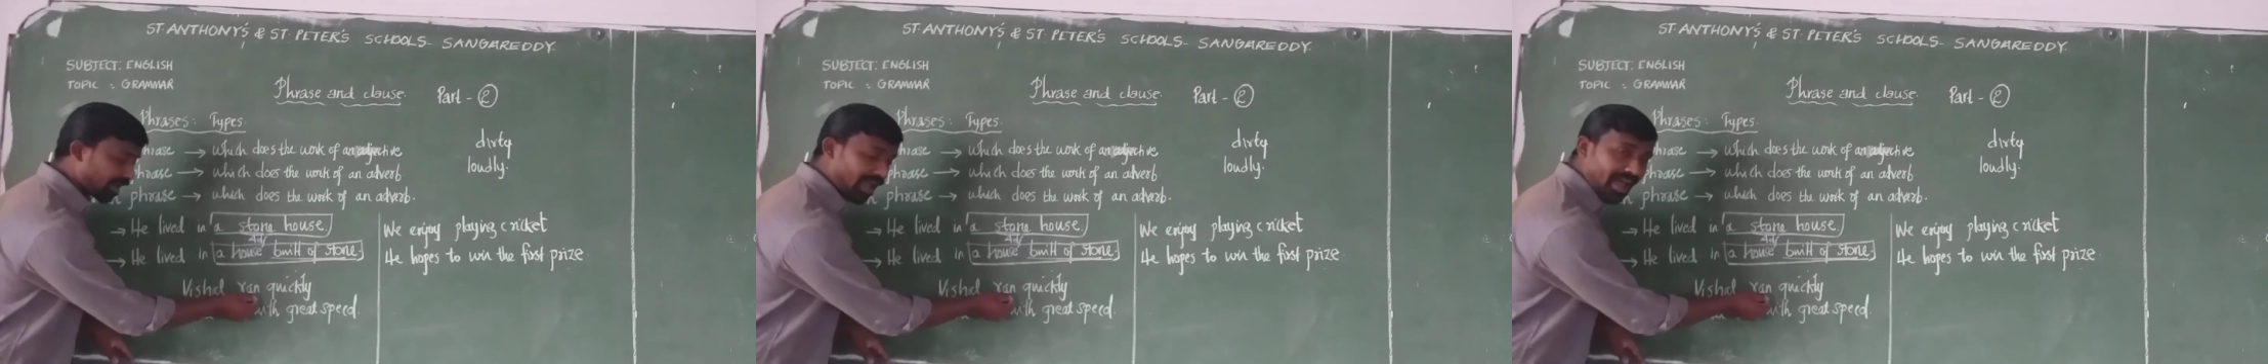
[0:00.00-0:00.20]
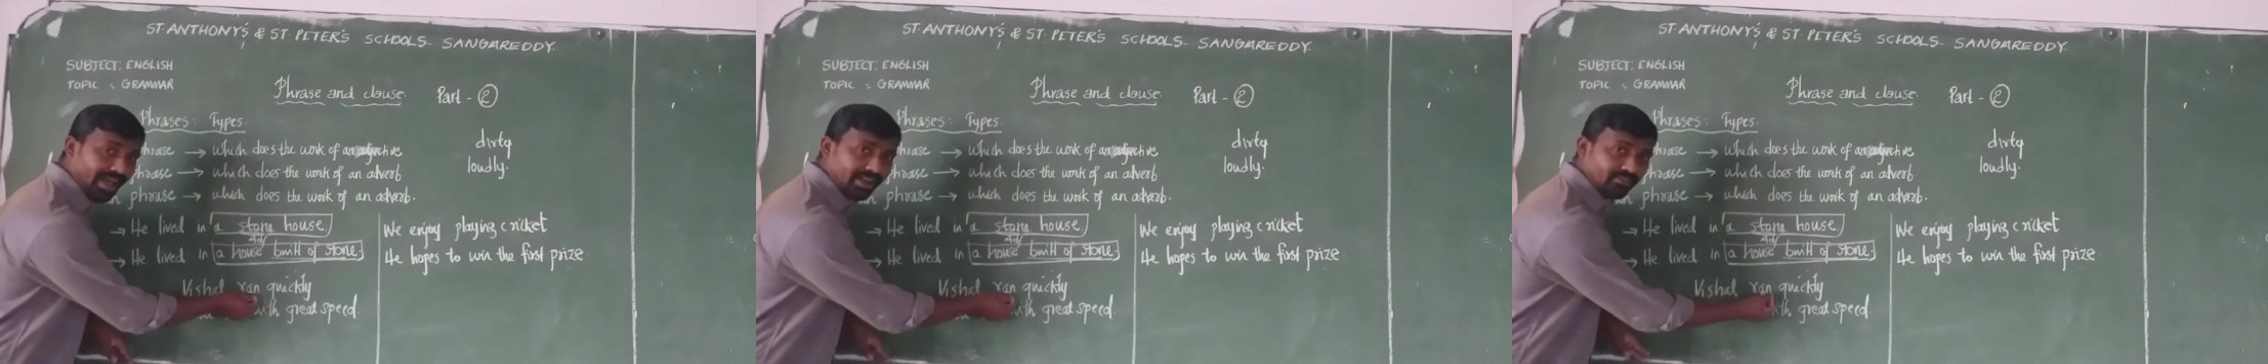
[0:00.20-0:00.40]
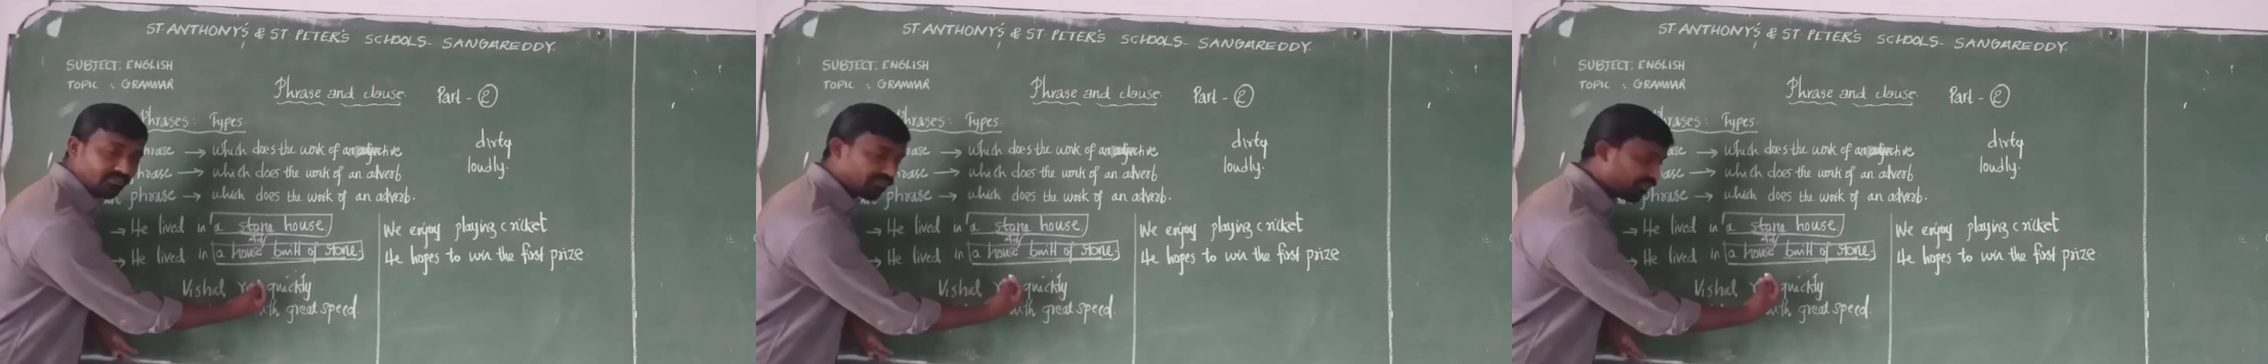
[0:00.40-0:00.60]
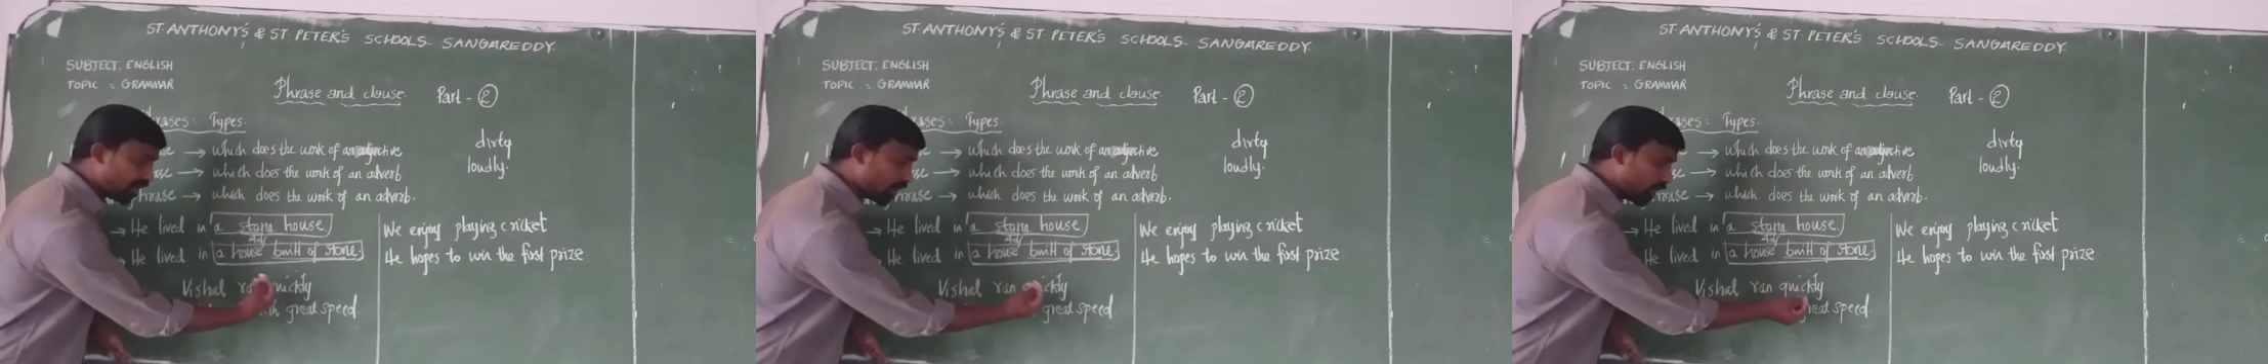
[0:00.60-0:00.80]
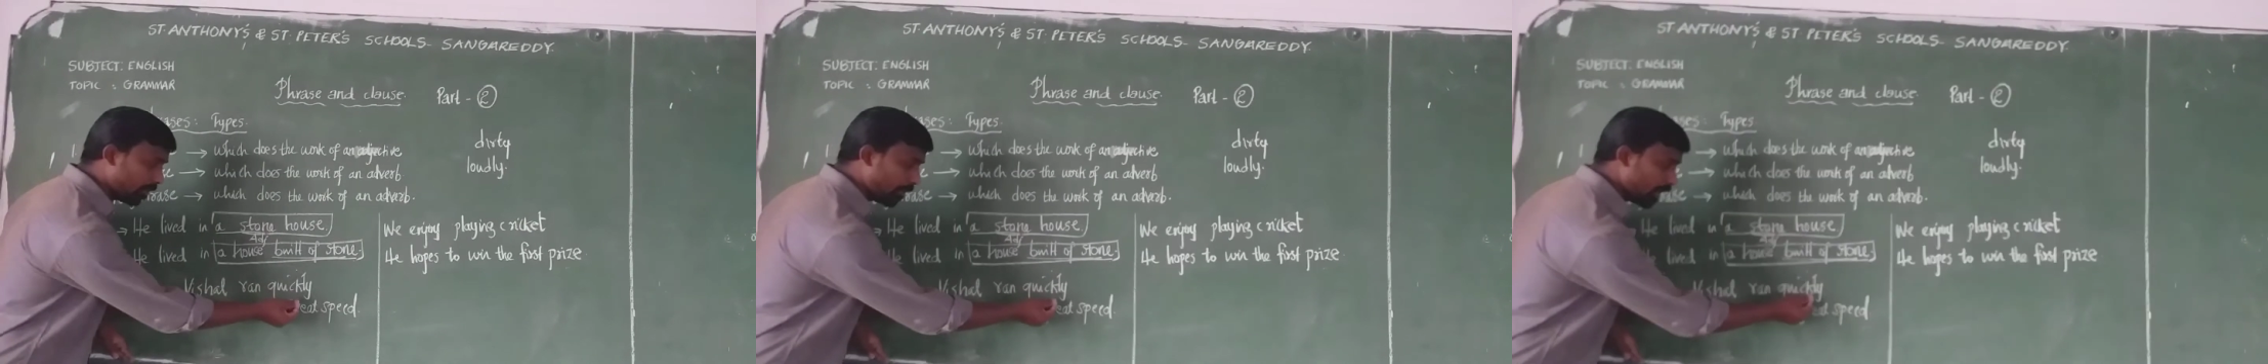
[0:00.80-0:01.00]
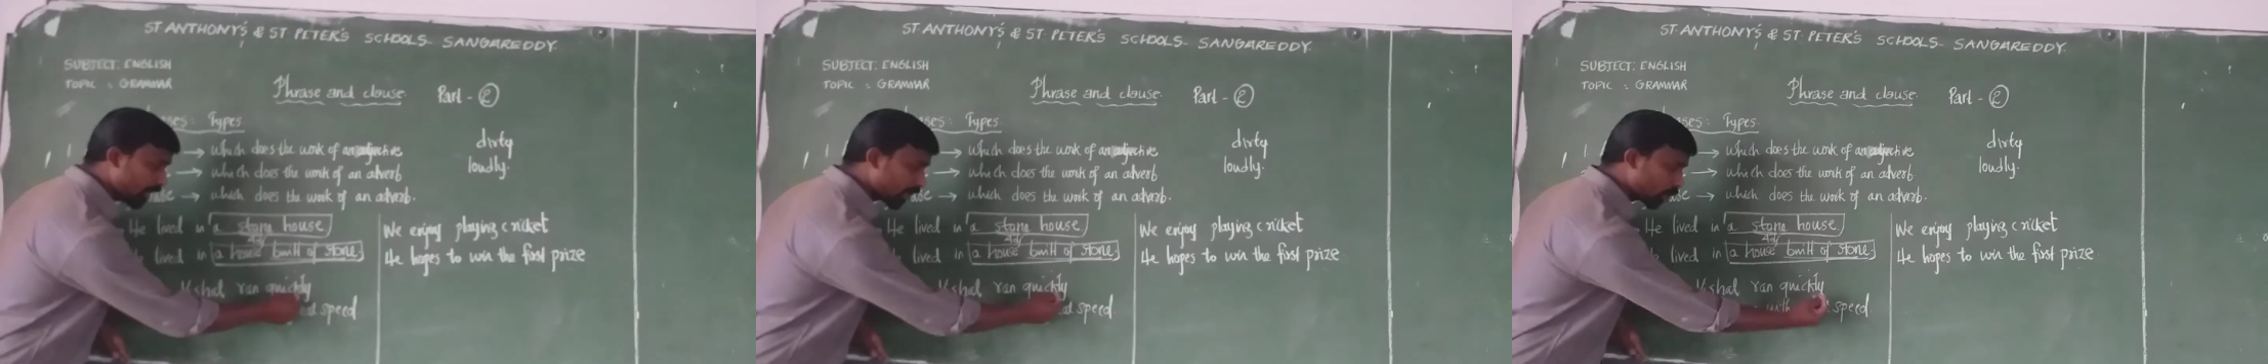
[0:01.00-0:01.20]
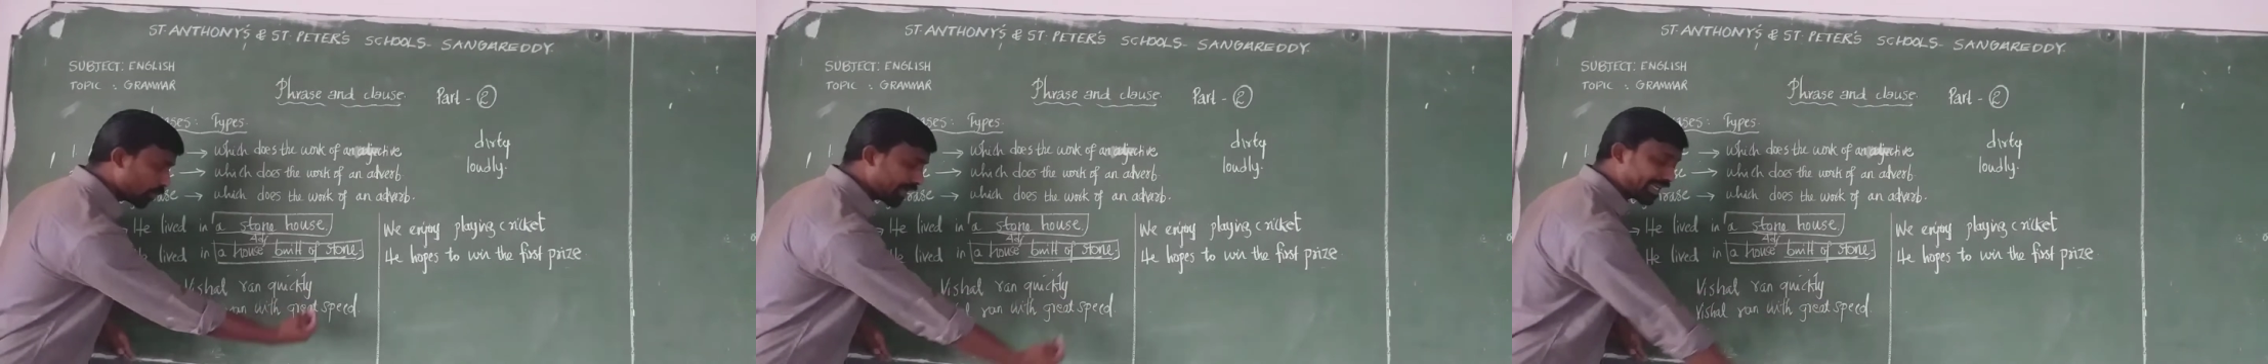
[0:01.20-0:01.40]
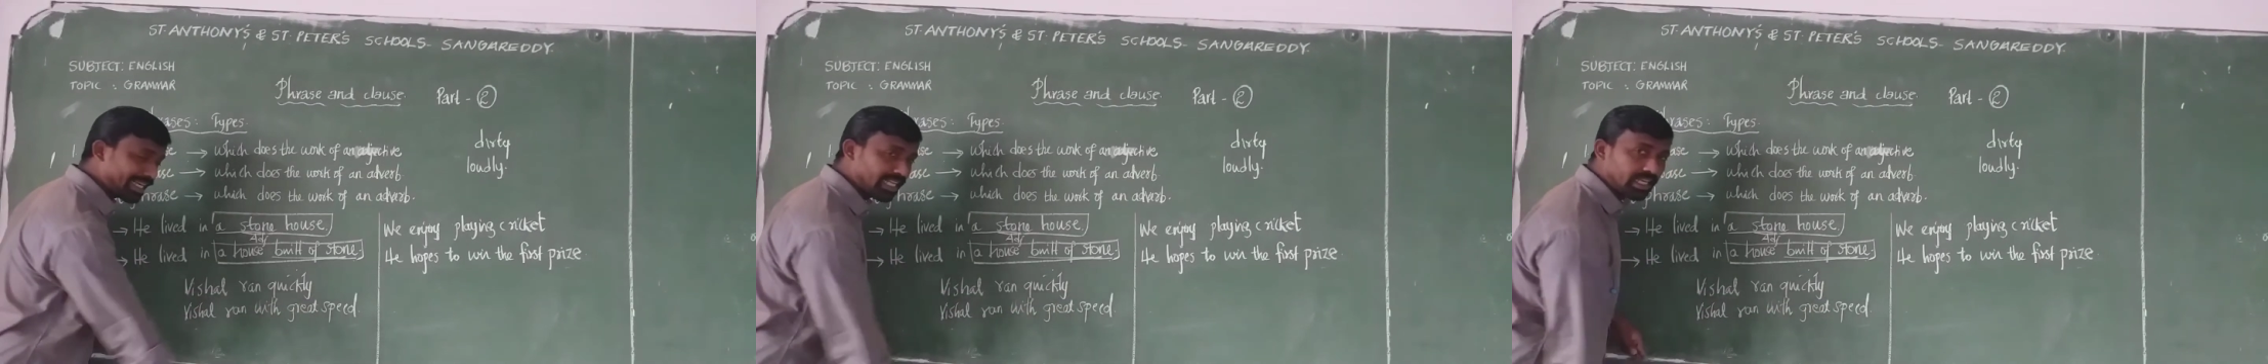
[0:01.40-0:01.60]
ran, verb,
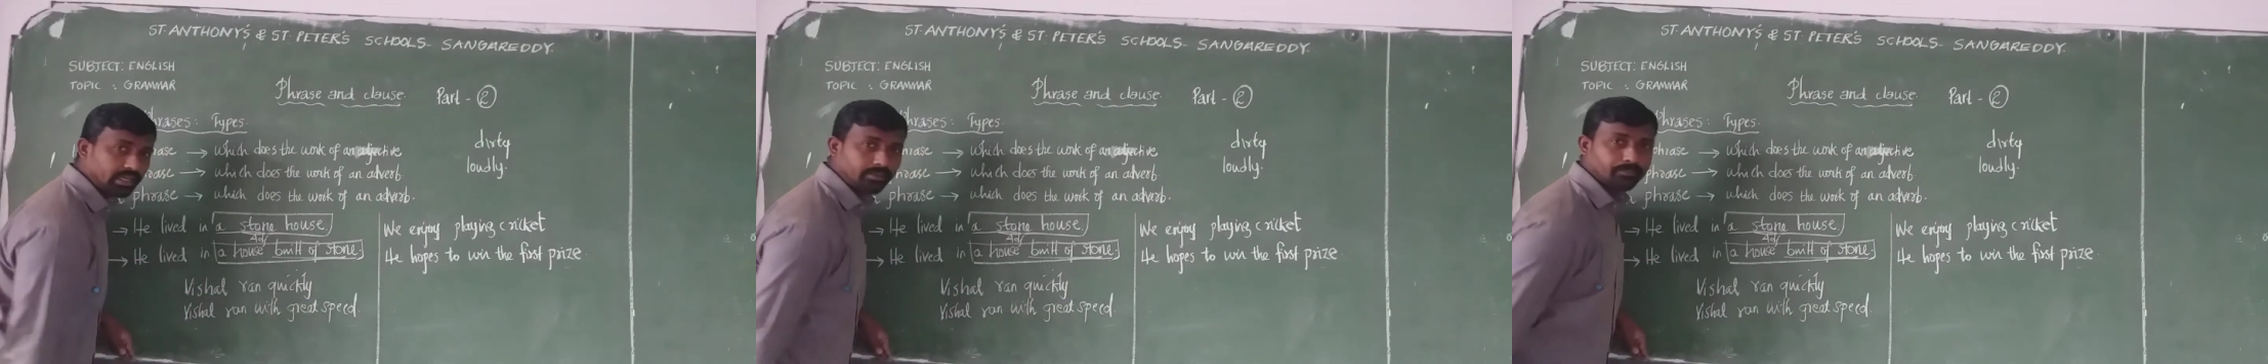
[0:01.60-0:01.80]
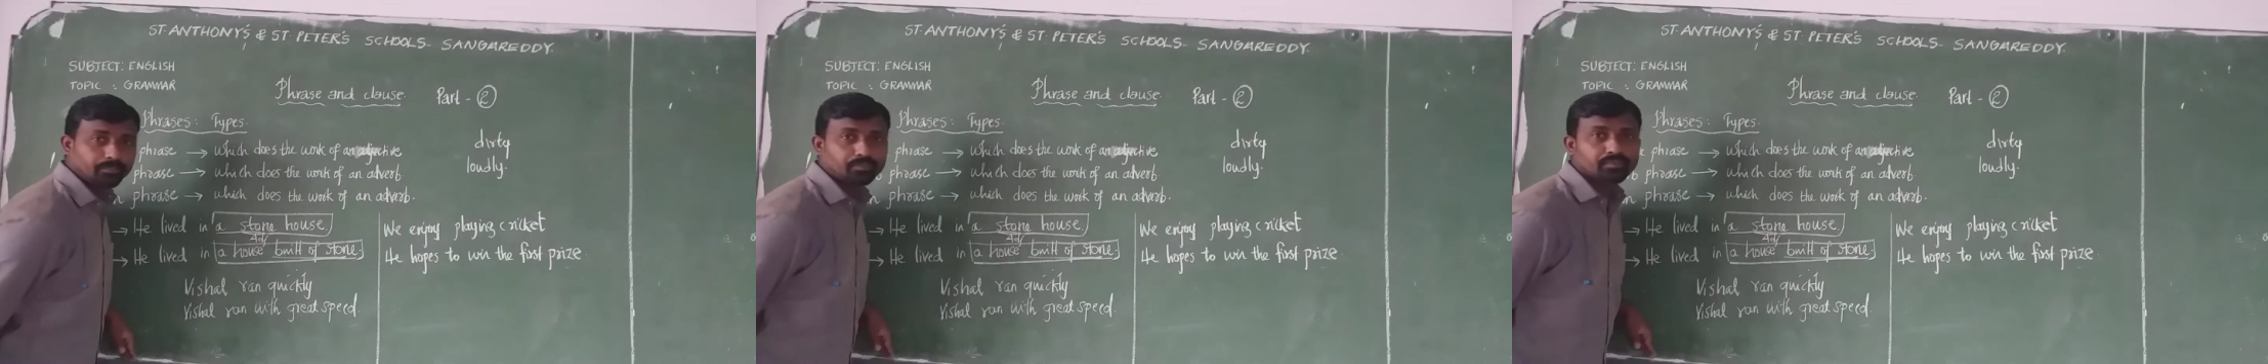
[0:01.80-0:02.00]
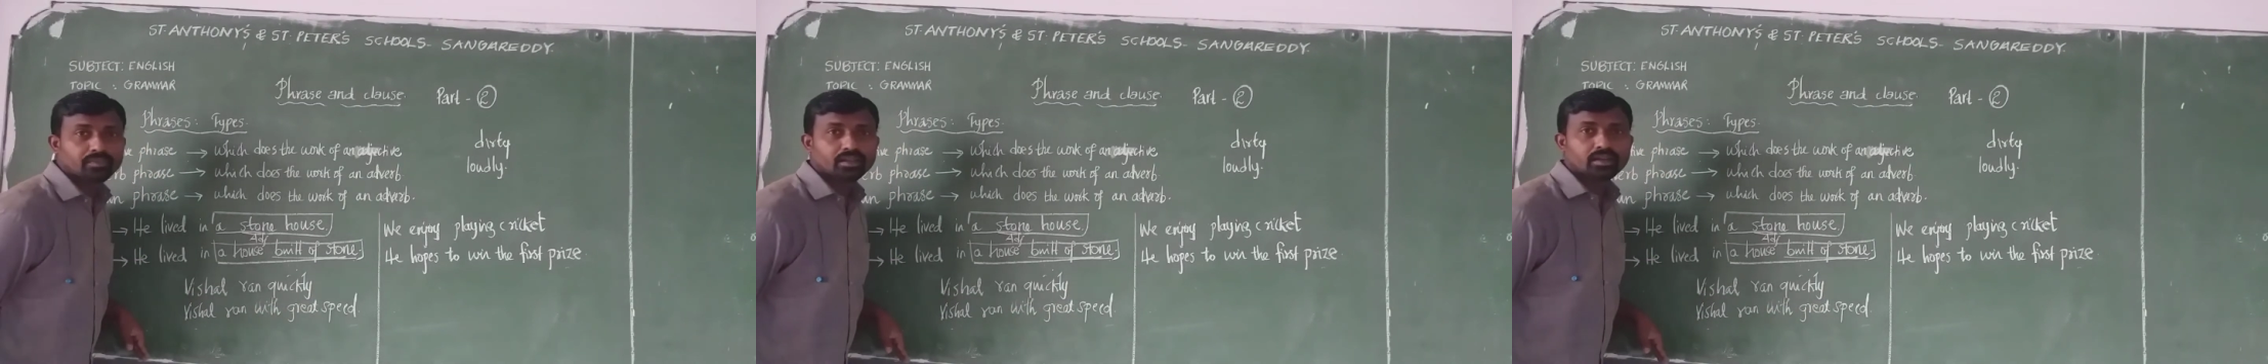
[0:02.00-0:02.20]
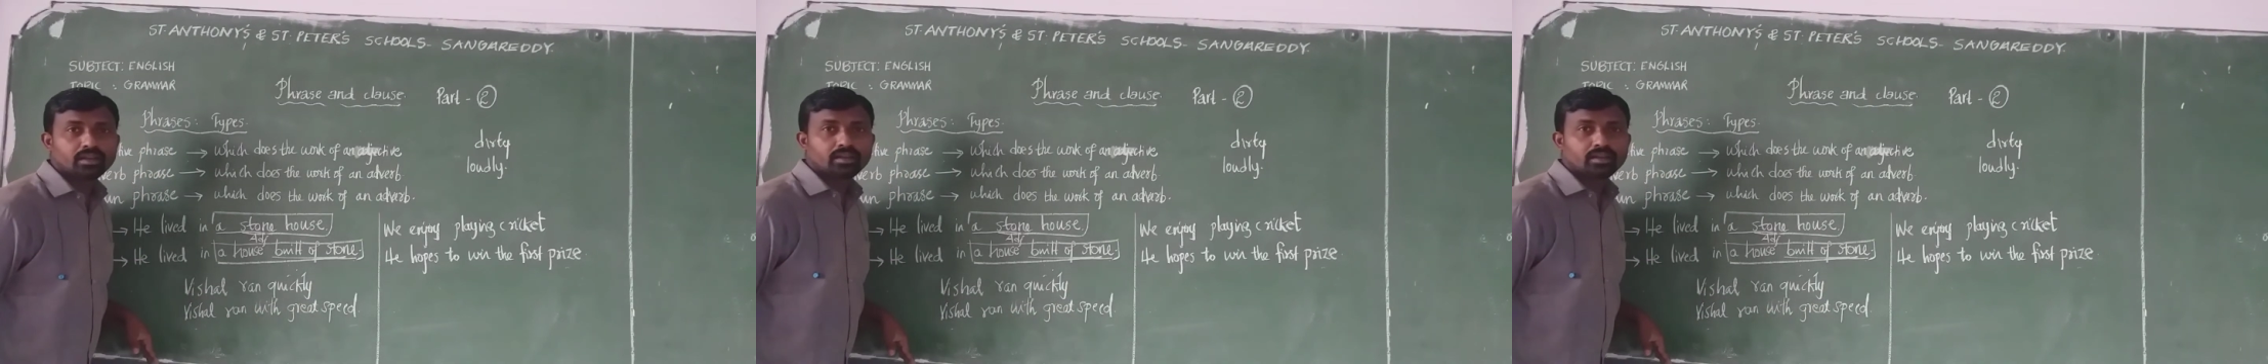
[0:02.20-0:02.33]
quickly.